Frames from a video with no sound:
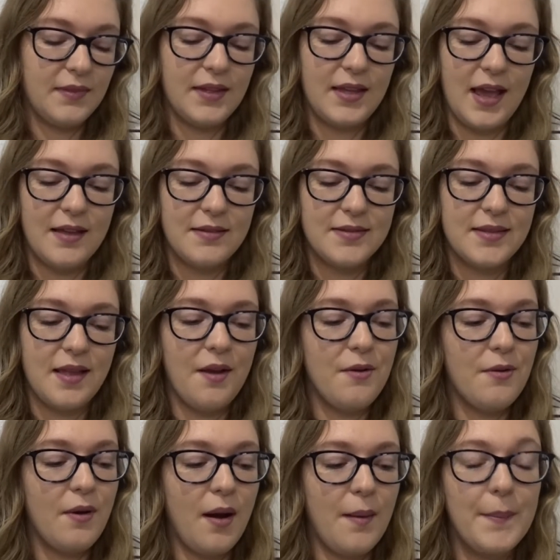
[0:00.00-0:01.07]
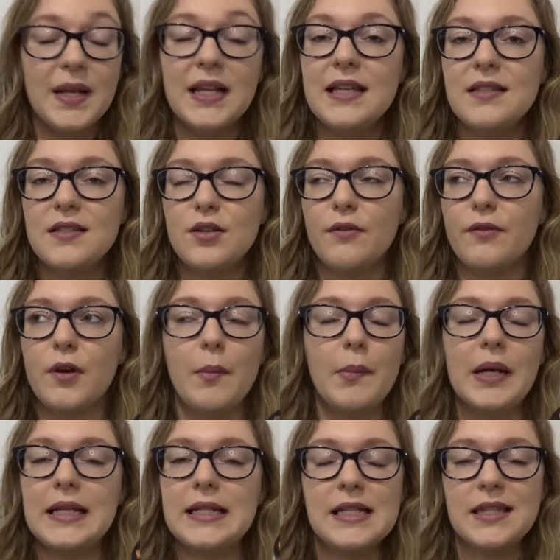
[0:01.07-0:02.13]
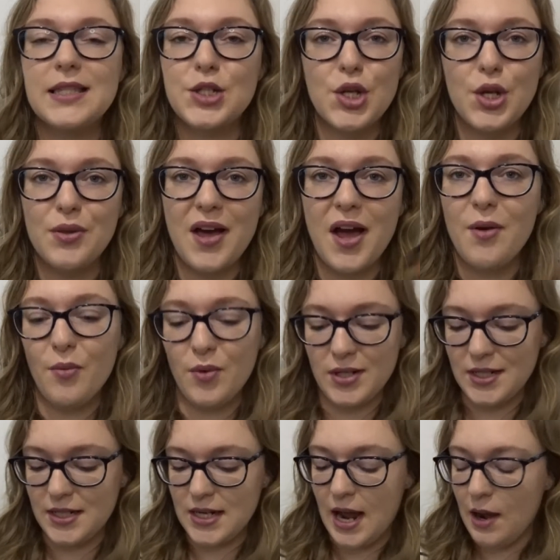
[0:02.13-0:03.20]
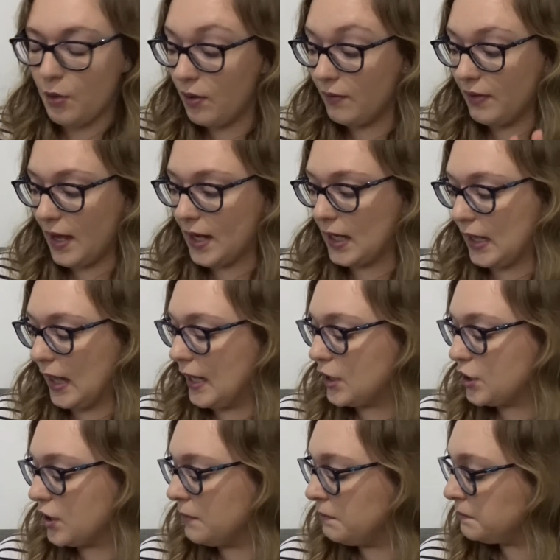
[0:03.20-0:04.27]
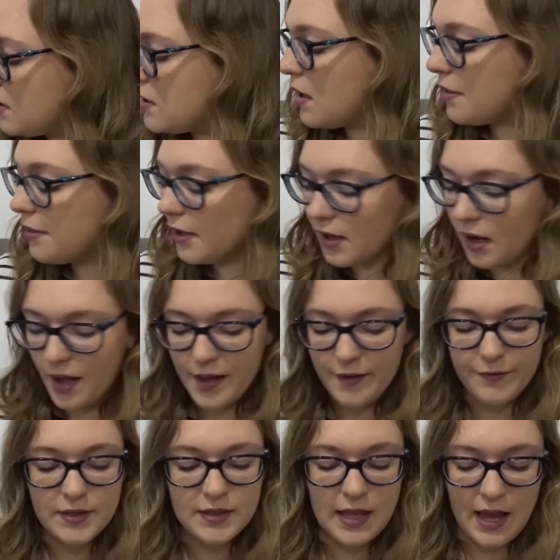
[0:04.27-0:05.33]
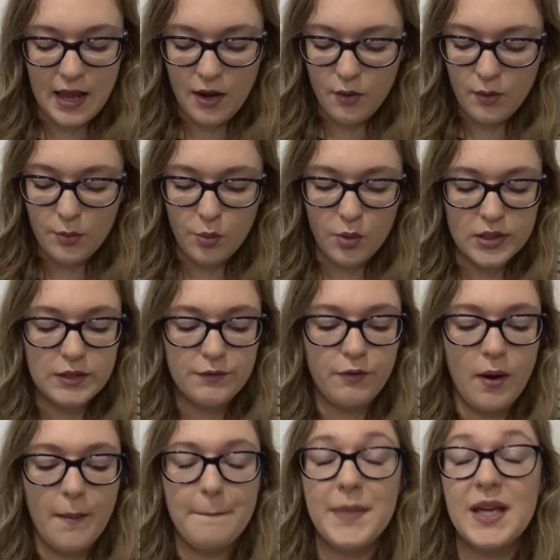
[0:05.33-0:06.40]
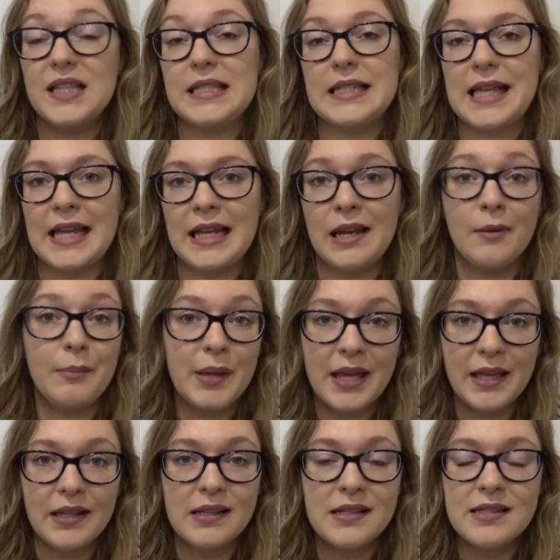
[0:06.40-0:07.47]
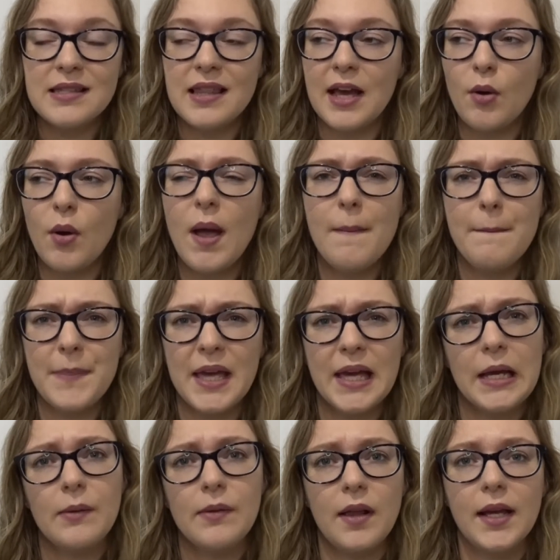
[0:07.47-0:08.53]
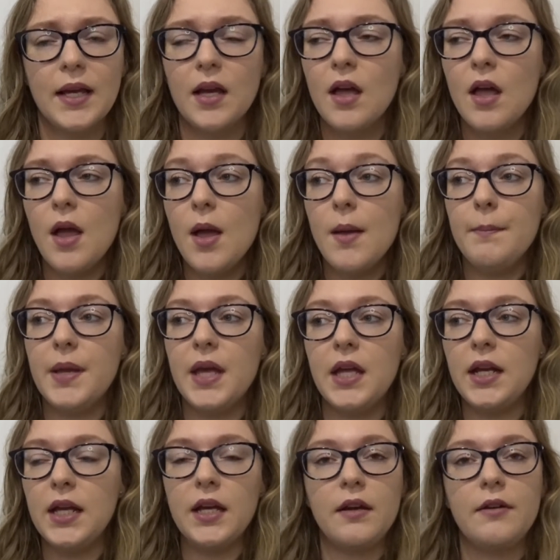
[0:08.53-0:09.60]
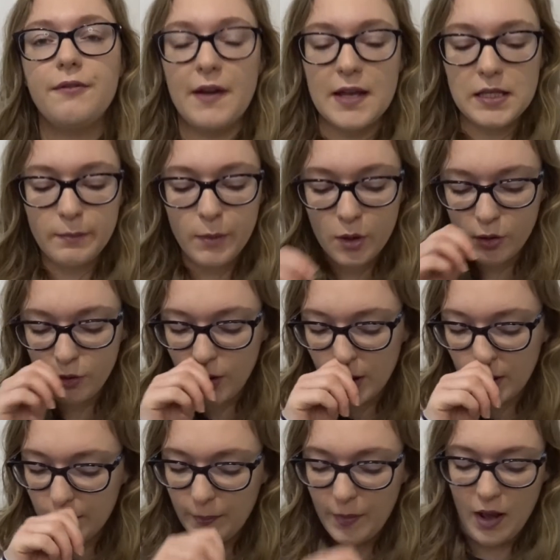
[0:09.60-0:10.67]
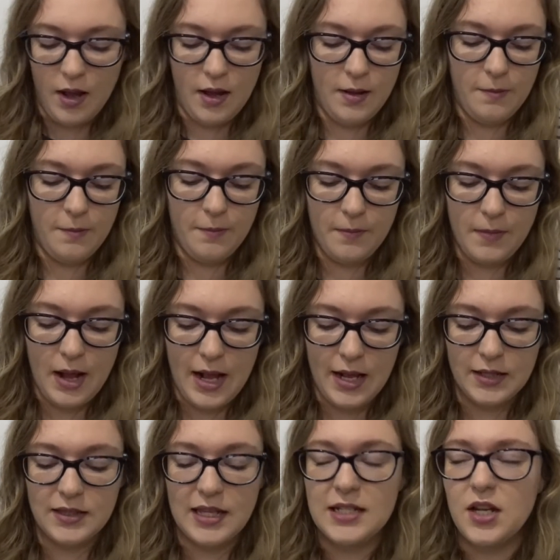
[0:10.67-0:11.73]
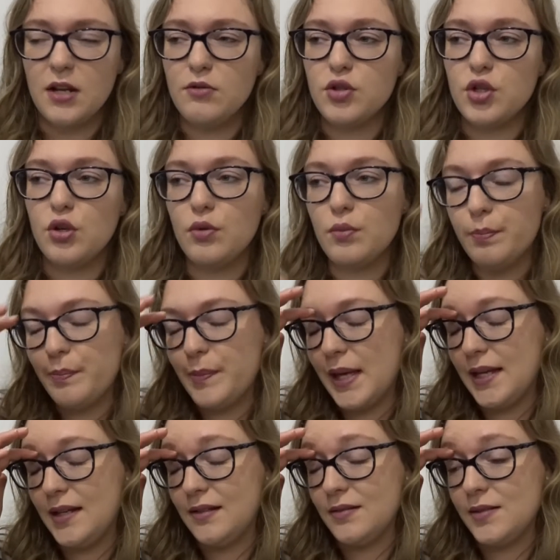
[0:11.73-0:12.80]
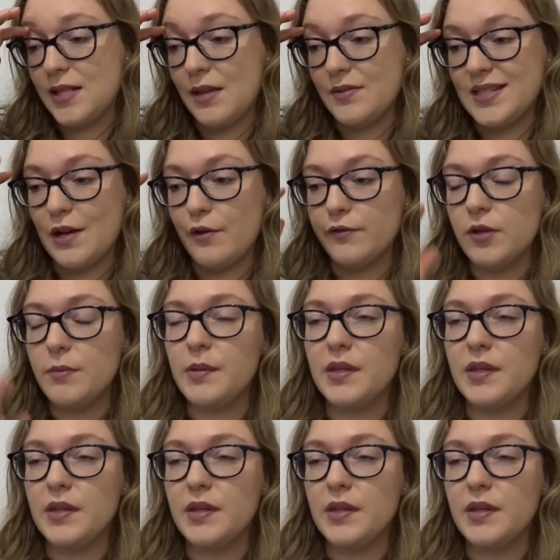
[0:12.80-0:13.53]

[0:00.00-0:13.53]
Yeah, so I'm pleased to have completed the two that I wanted out of that collection. Another live sale was from Pinsane Pins. They're quite a big, like, pinning Facebook group, and they don't do pin sales that often,